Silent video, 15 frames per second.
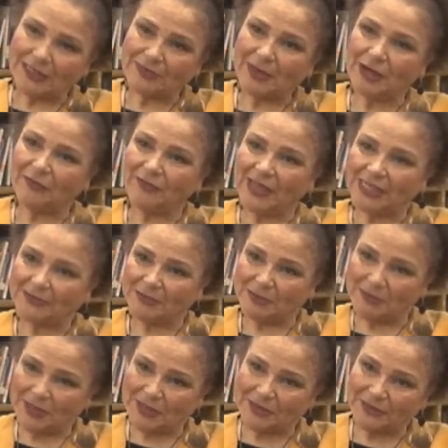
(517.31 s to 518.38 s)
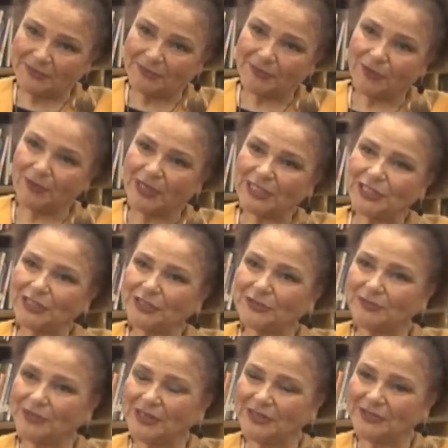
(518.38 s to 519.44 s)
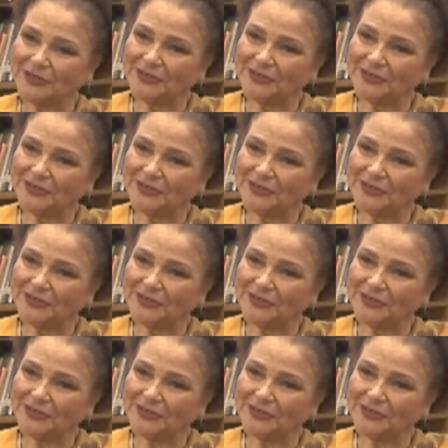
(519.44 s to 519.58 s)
As a matter of fact, my mother questioned when